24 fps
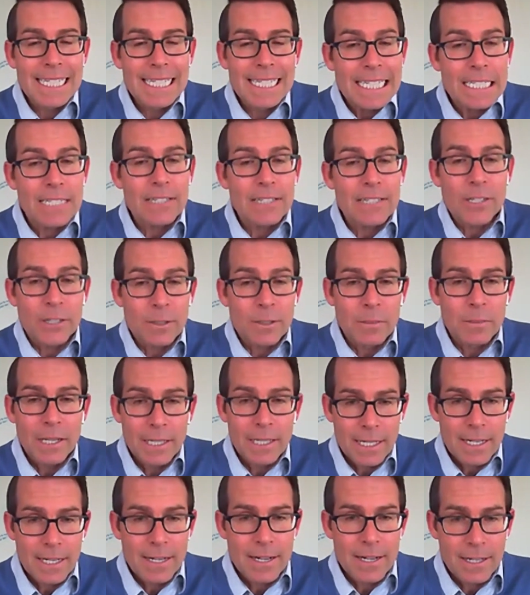in an Easter
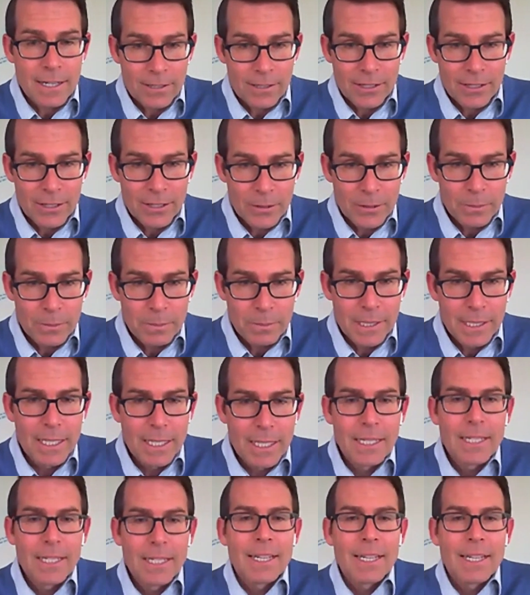bunny costume,